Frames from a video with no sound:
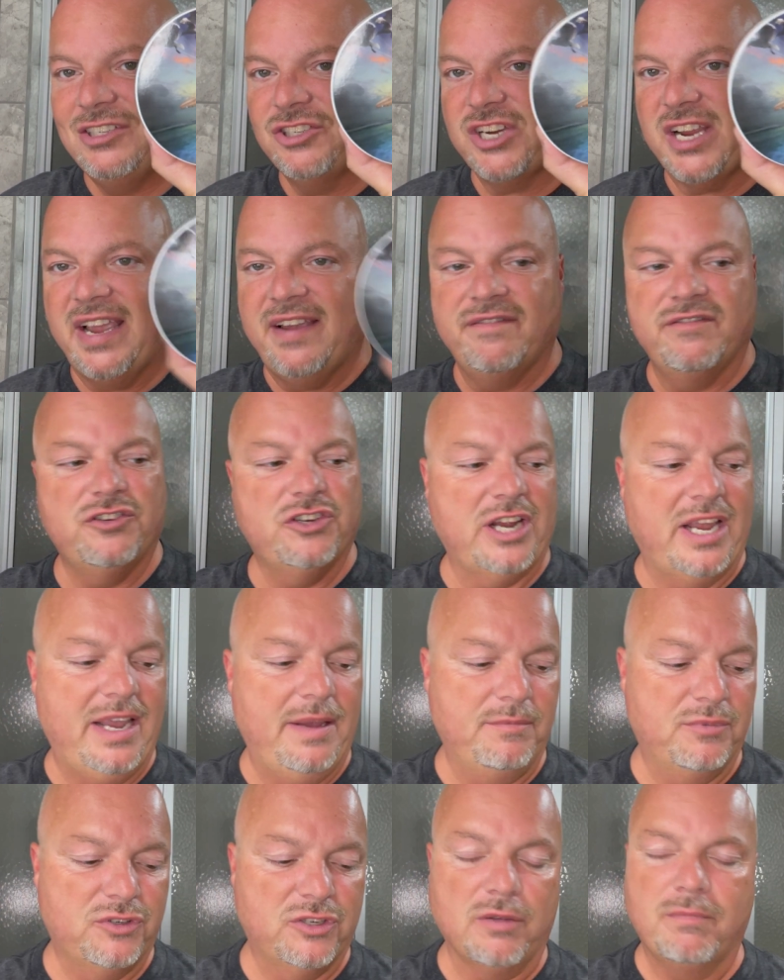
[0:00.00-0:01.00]
Shave
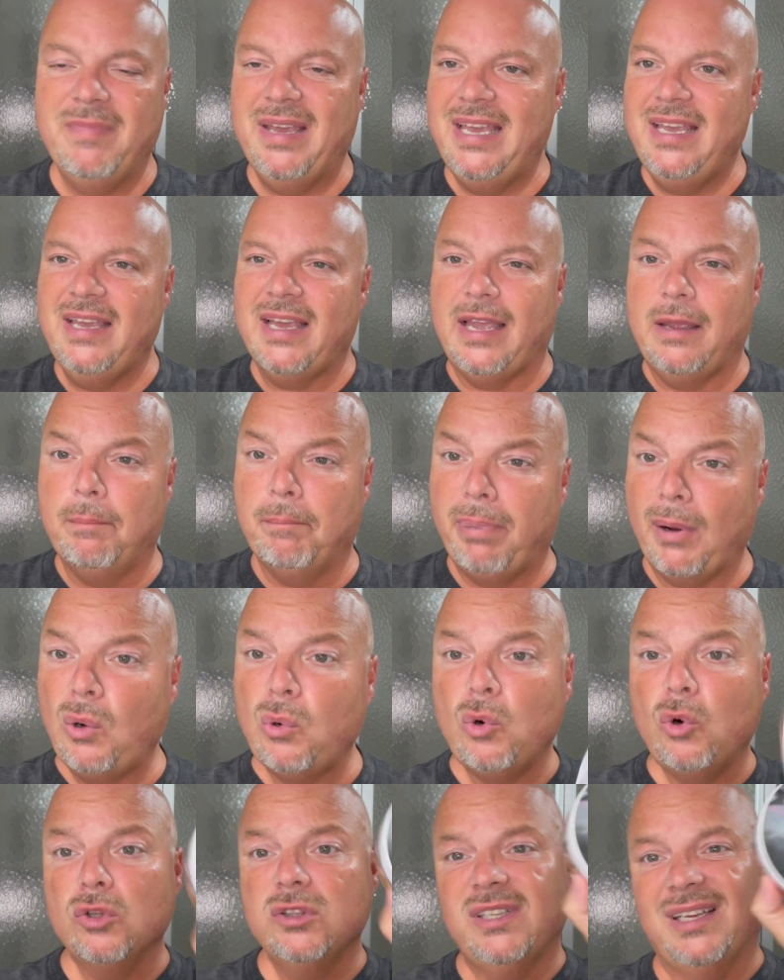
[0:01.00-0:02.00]
James. To me, a
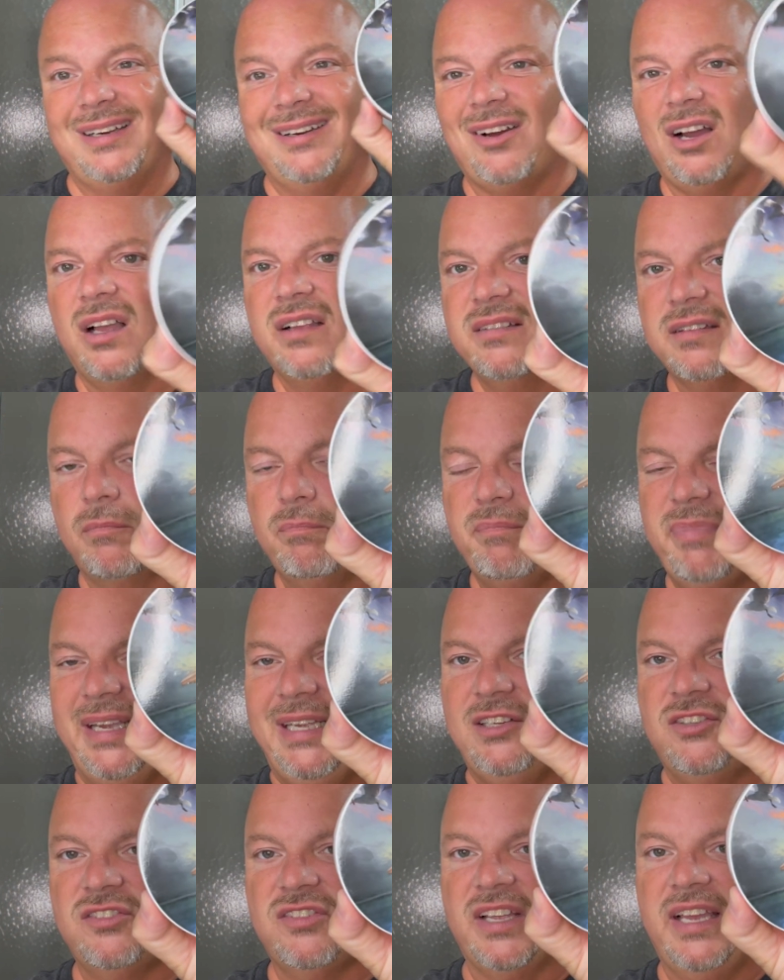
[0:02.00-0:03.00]
bold and awesome
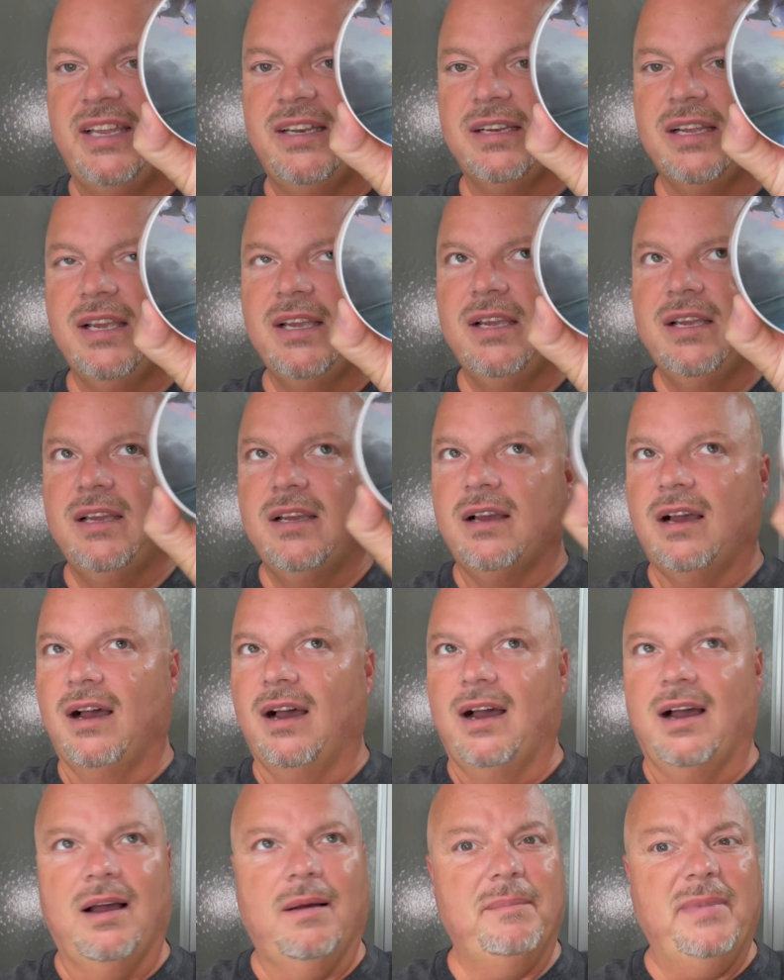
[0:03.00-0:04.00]
peach scent.
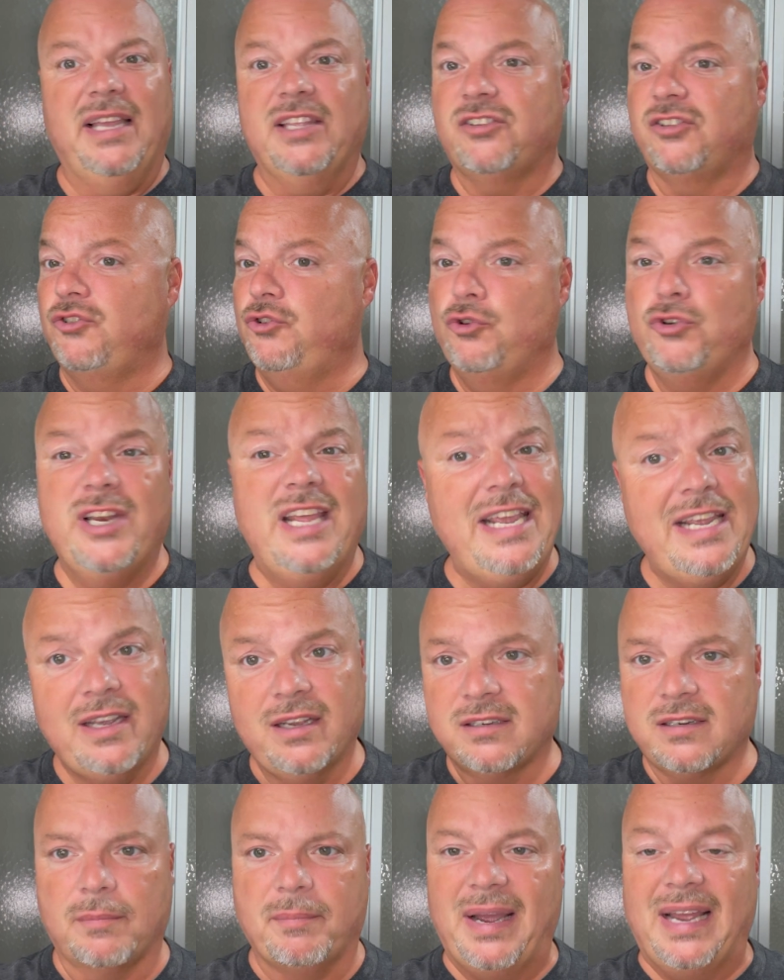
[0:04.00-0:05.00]
It's
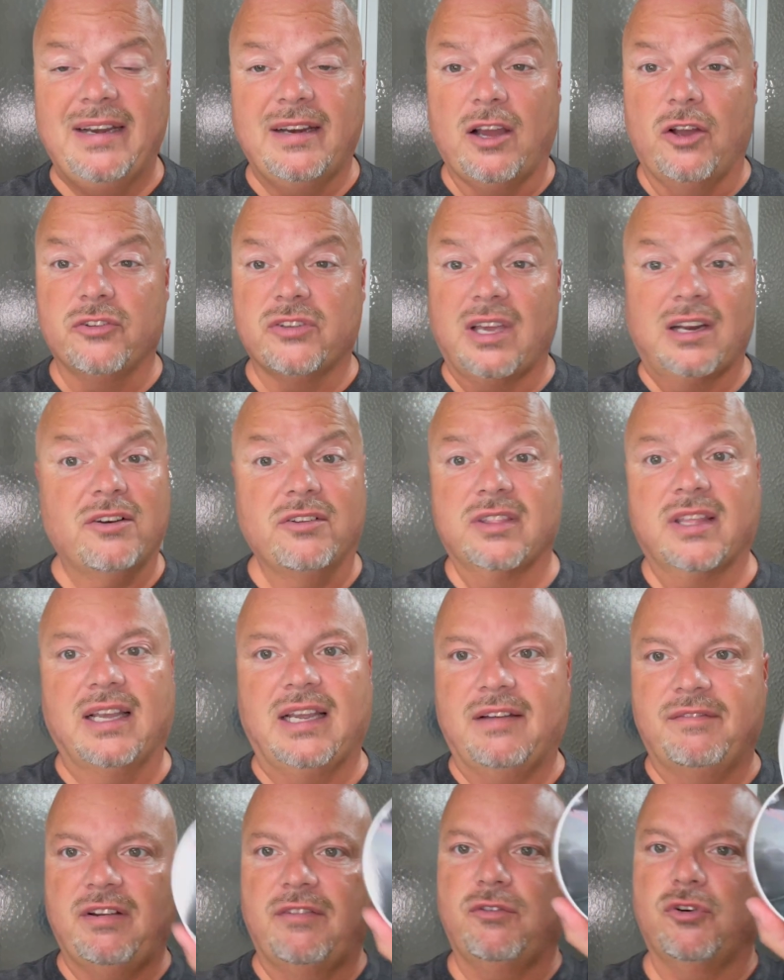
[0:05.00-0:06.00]
unique to my nose. I don't think
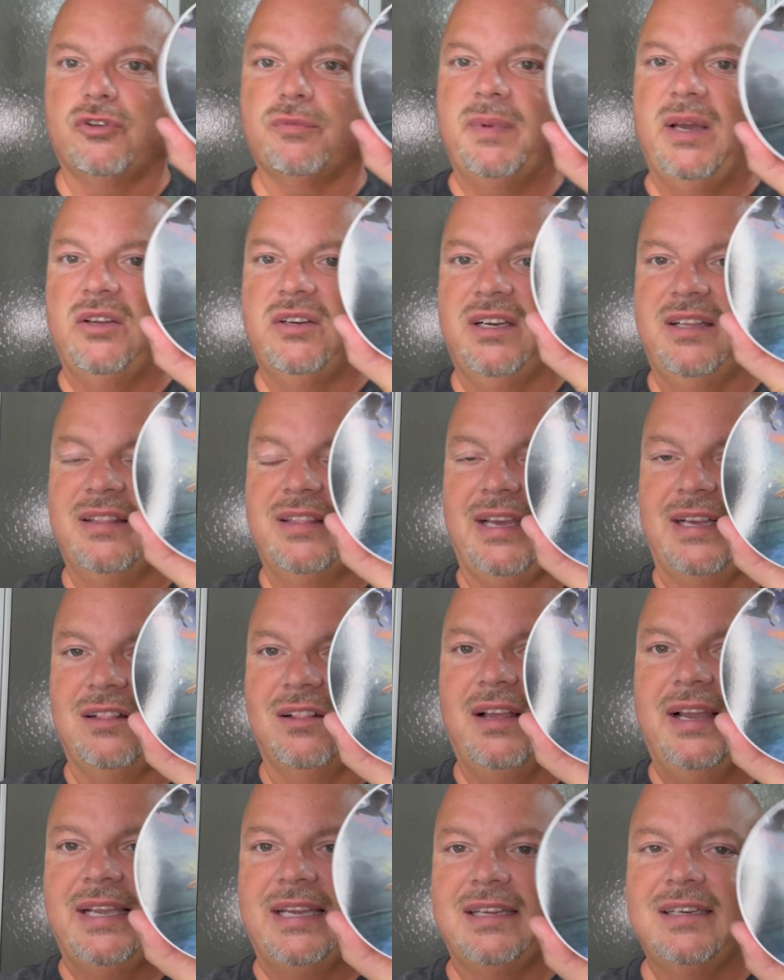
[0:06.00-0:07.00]
I've ever smelled anything
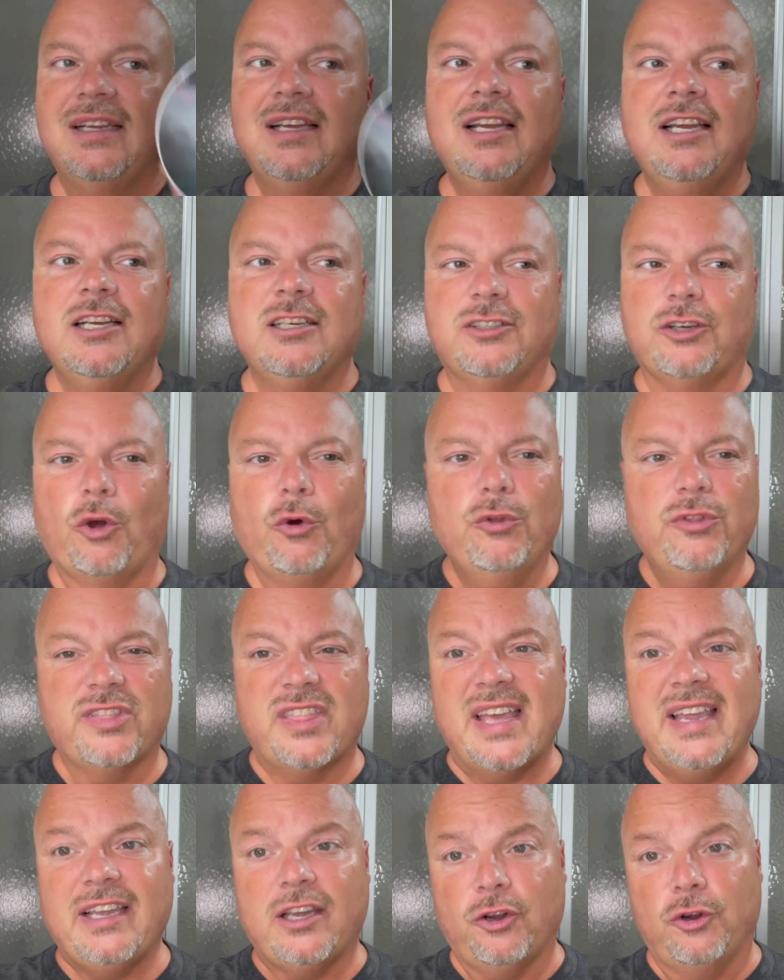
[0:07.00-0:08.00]
like it. Don't
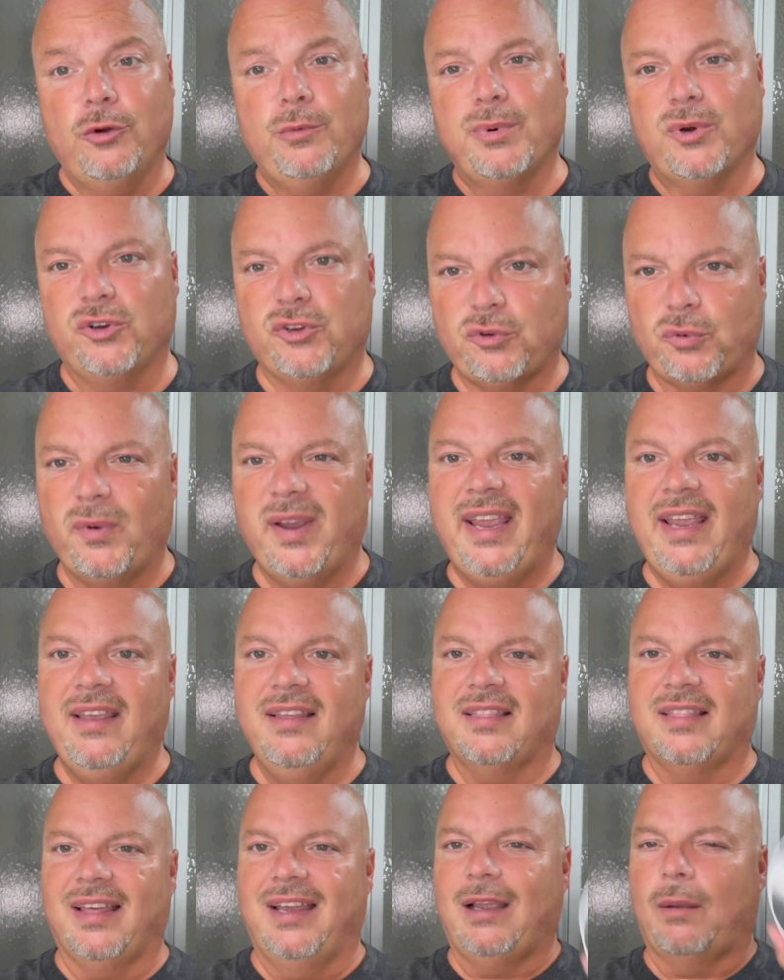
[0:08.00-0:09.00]
think uber
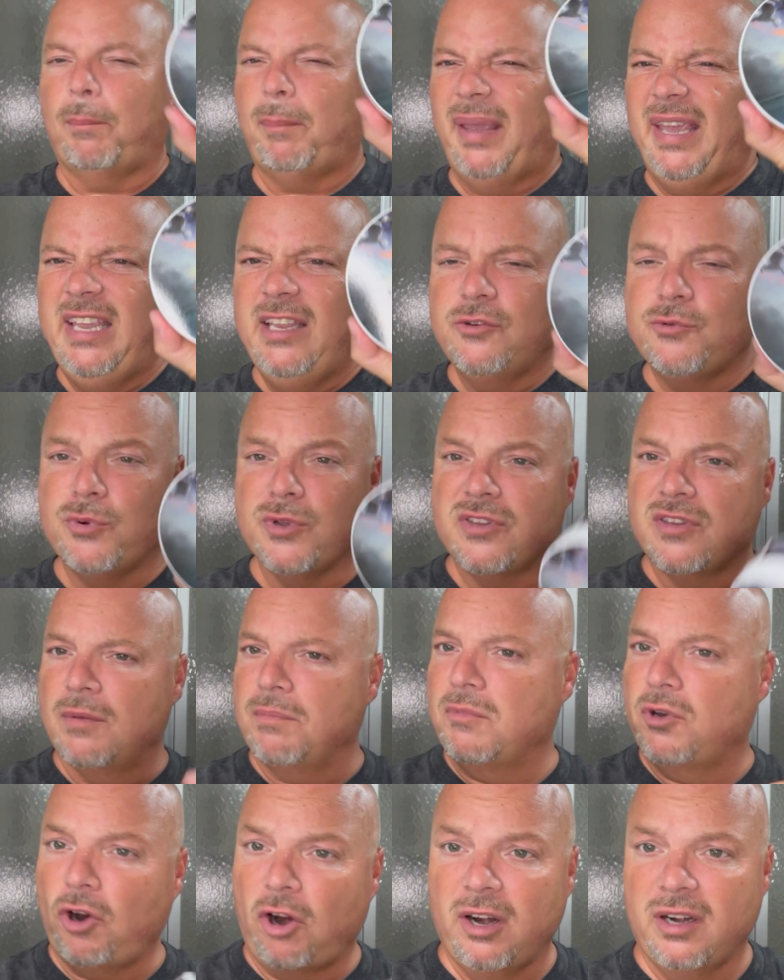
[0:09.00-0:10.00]
sweet, think peach with
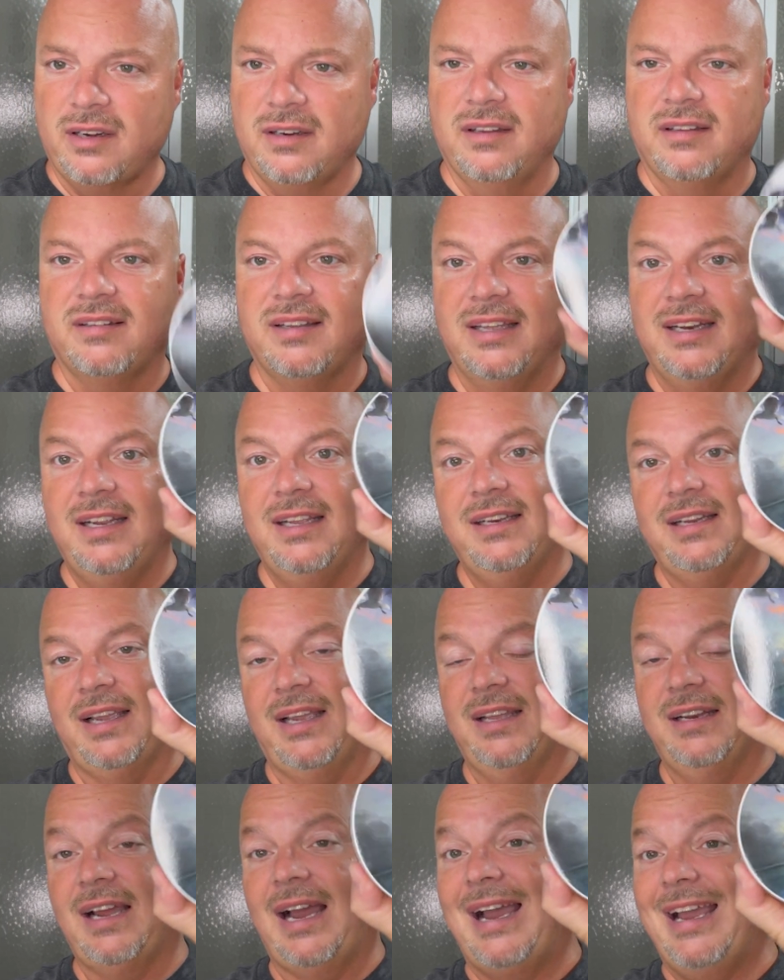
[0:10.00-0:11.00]
some darkness in it.
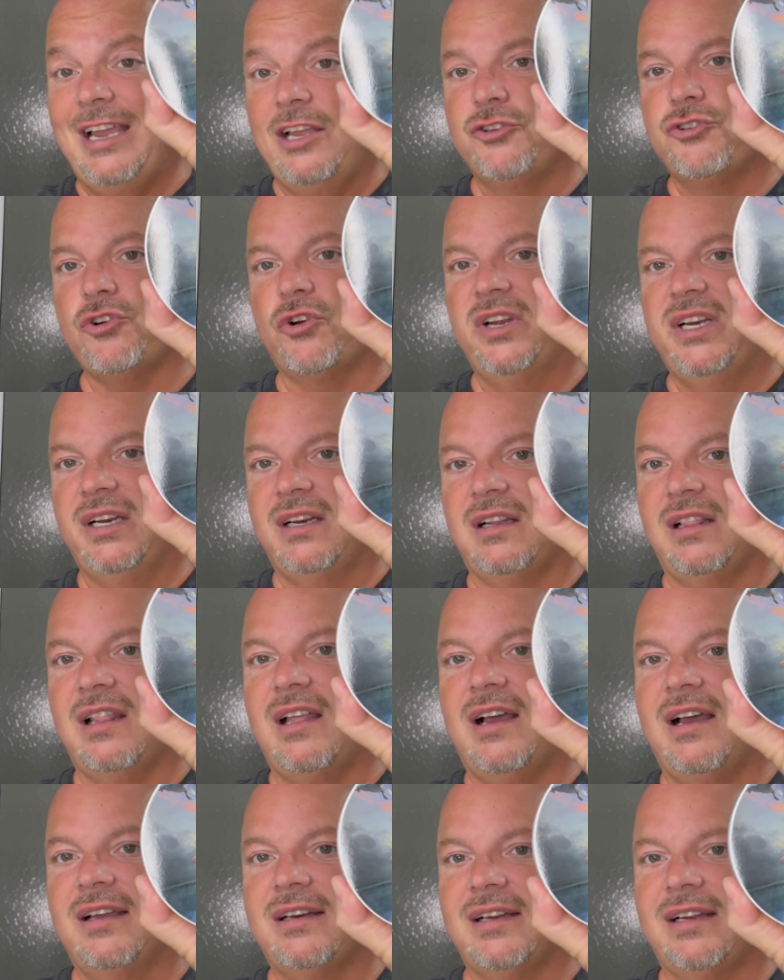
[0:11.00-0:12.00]
And I enjoyed it a
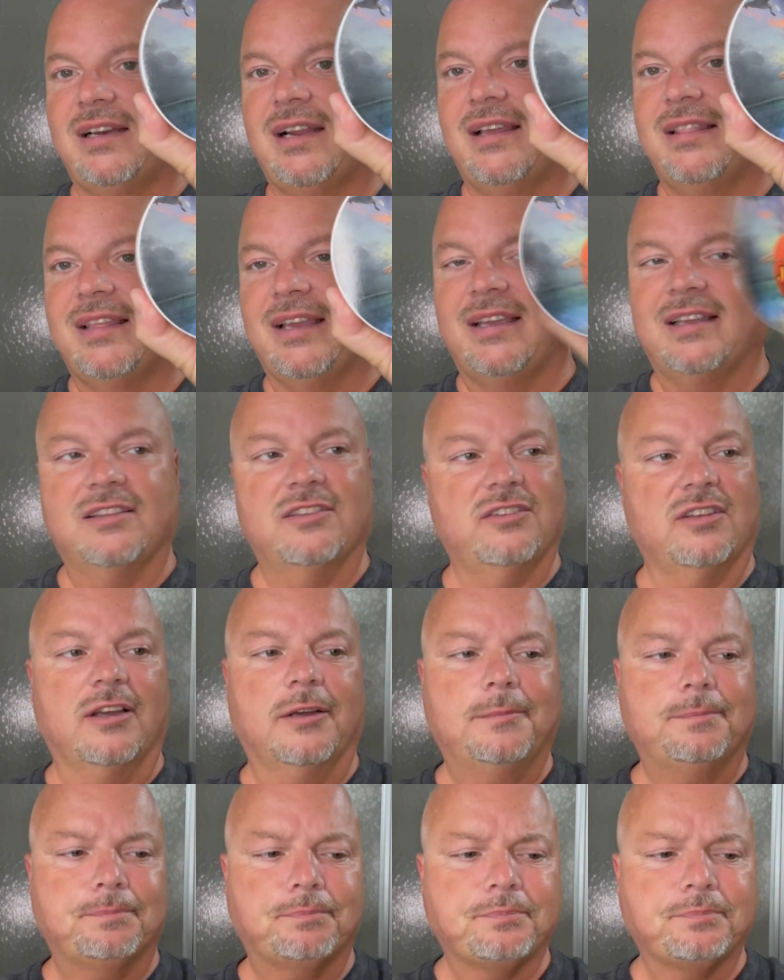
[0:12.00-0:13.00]
lot. And I think it's a